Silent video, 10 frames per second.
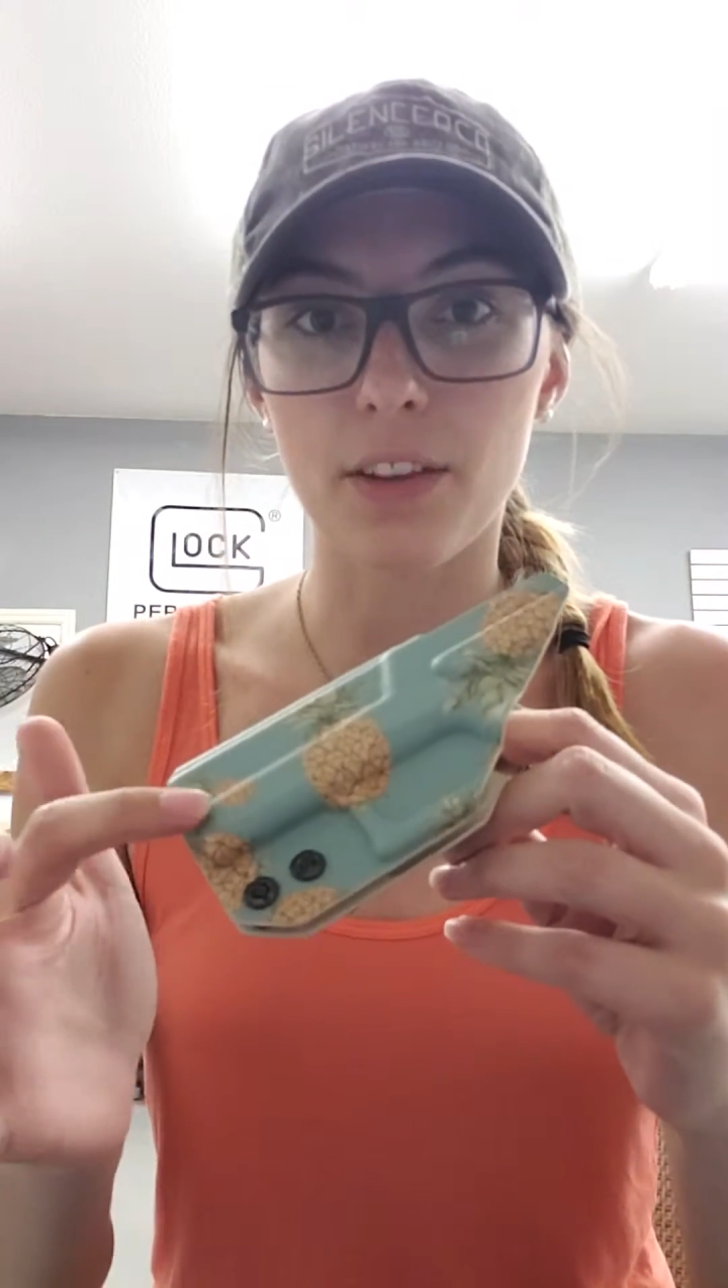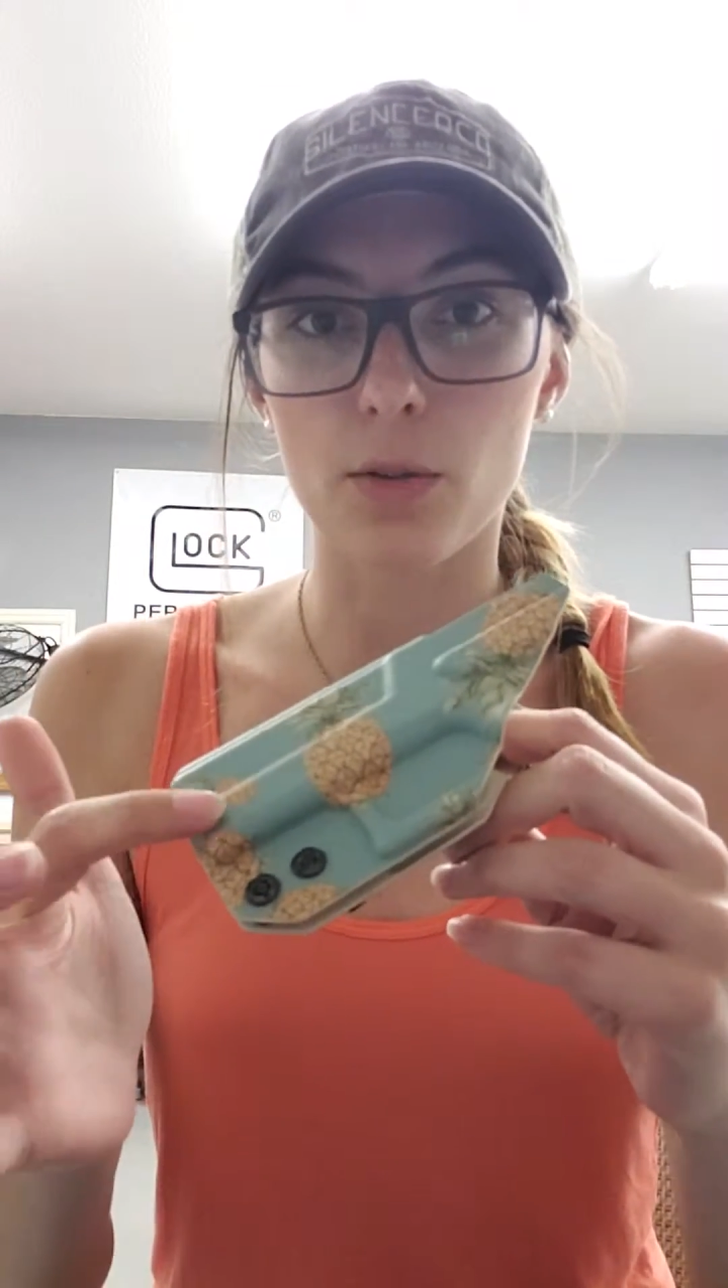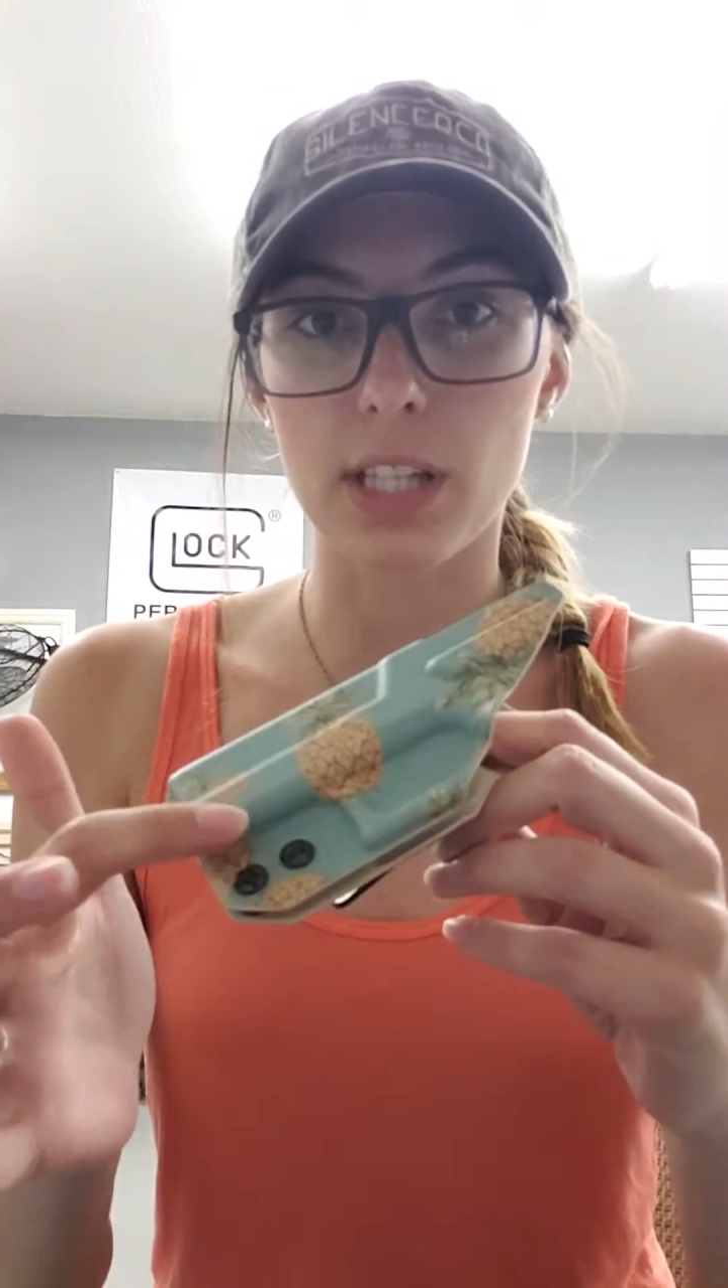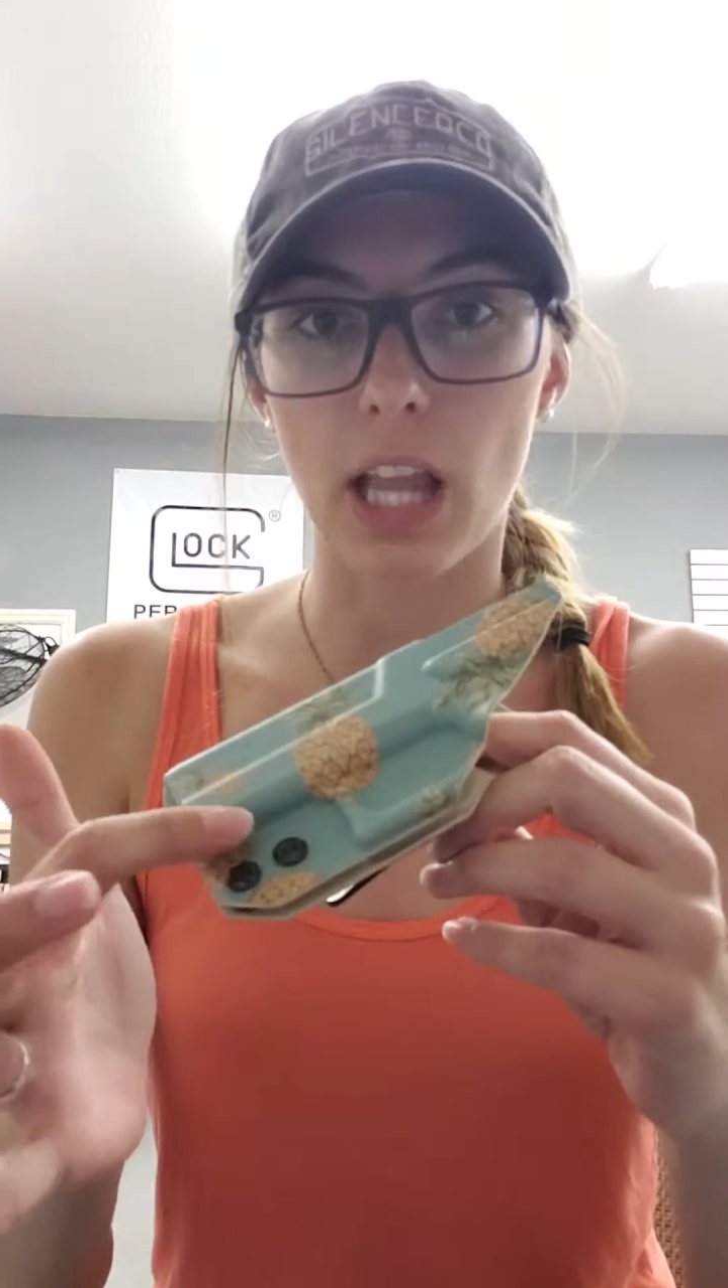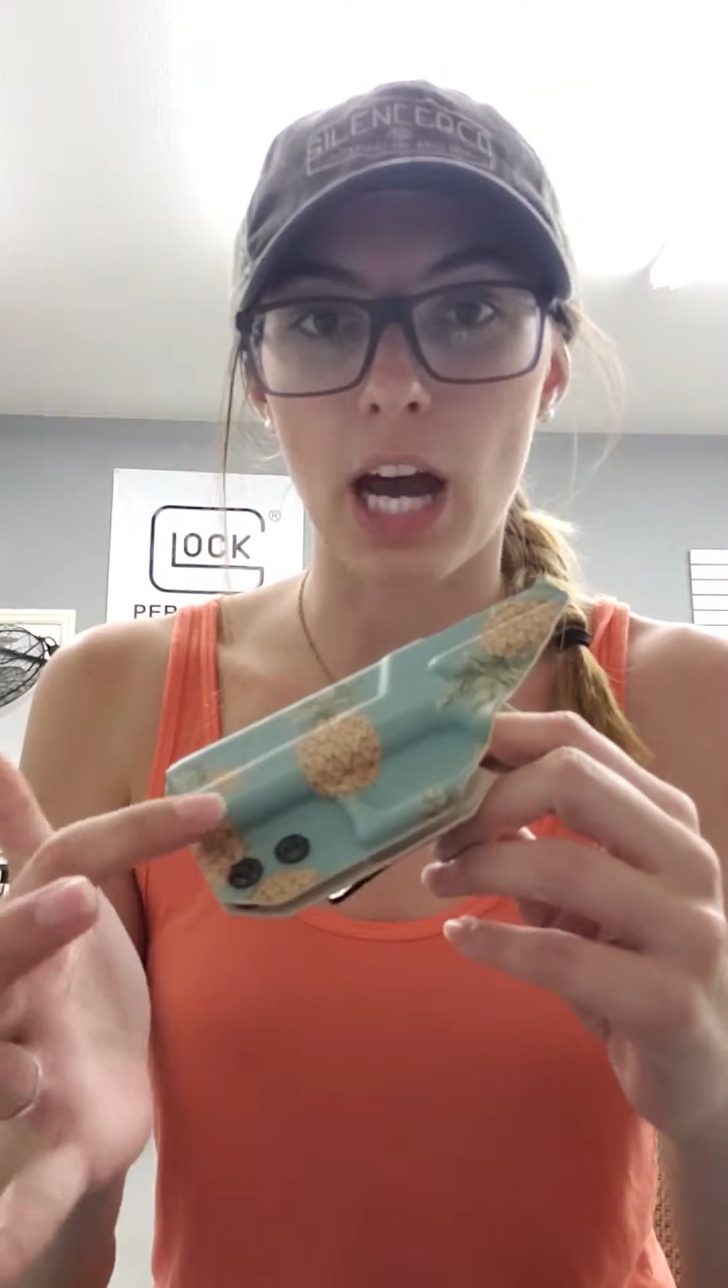
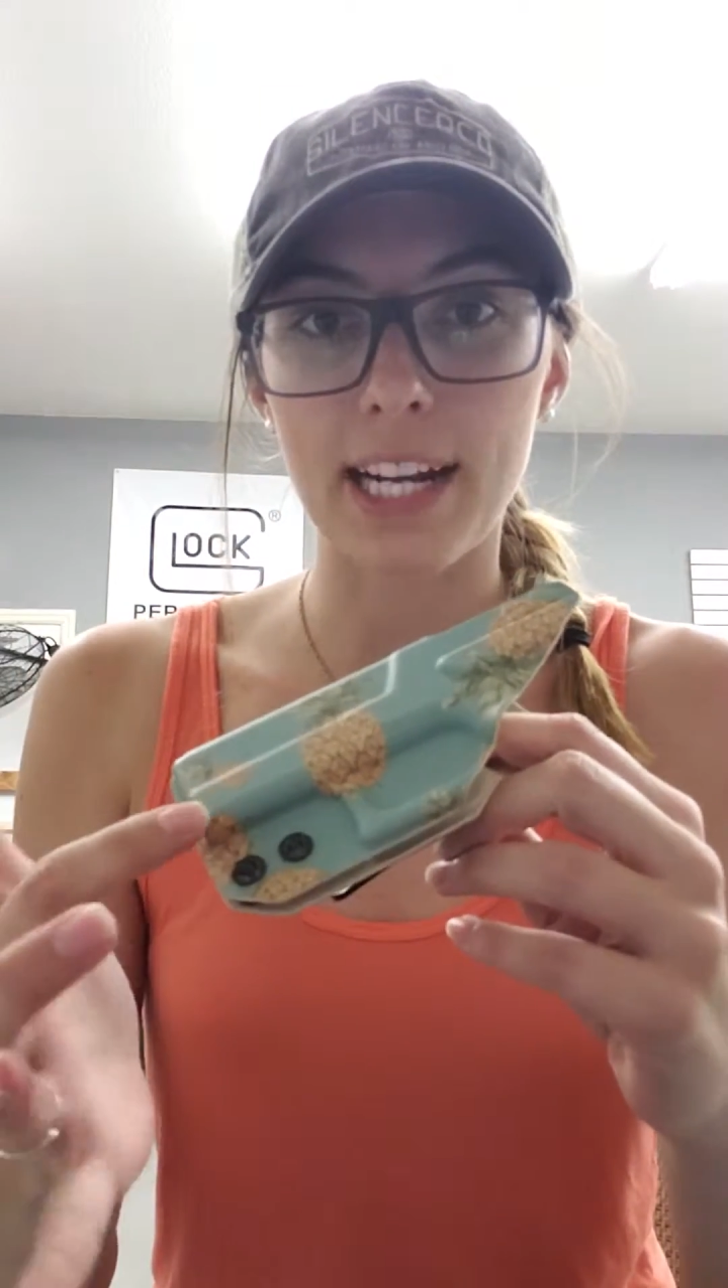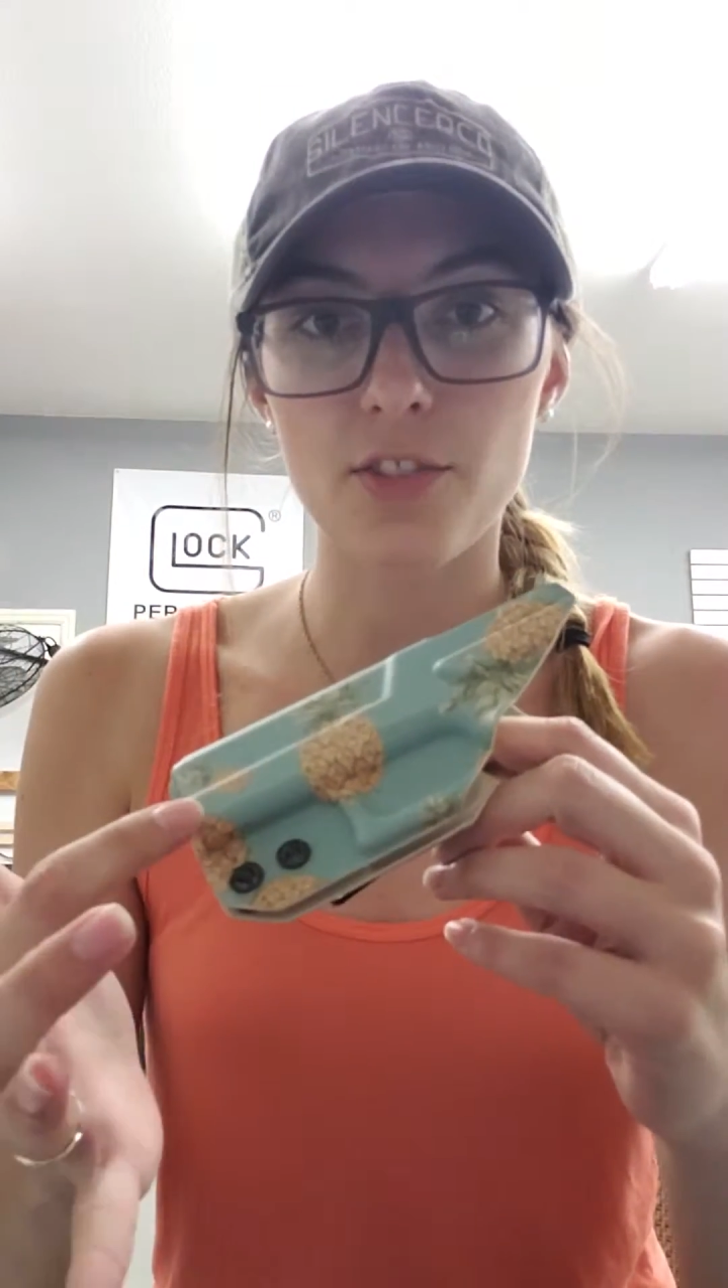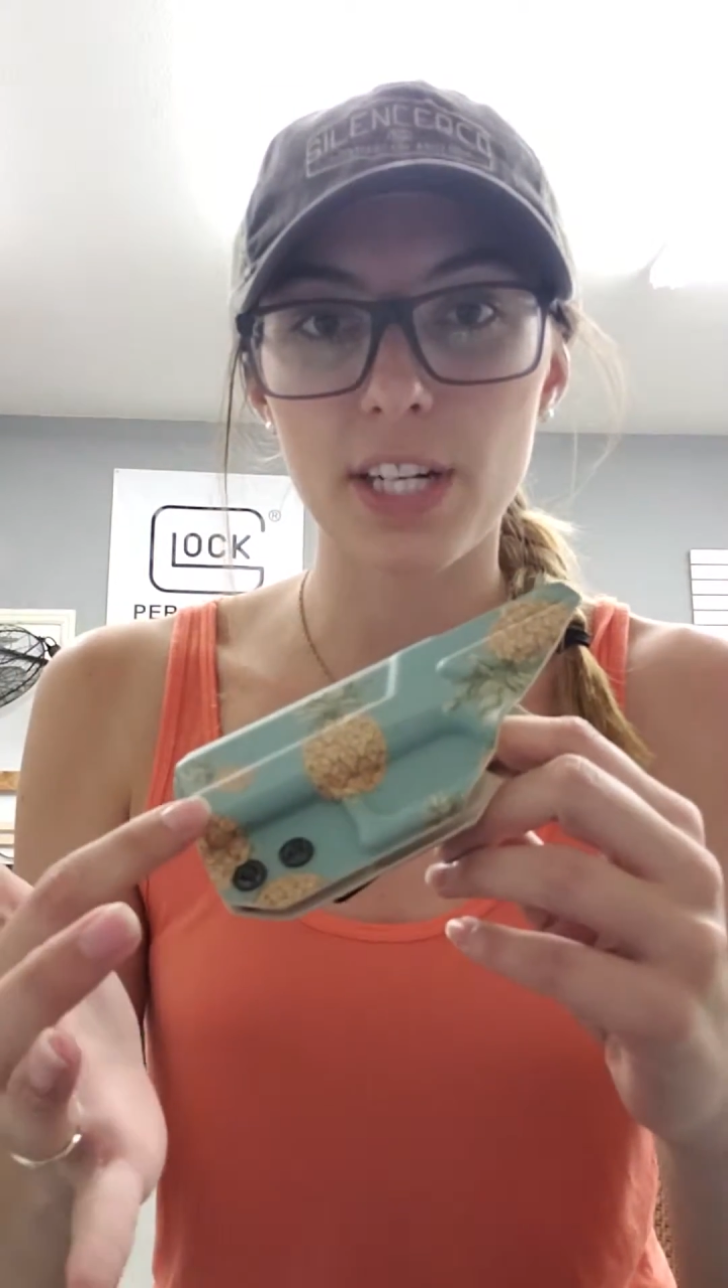those lines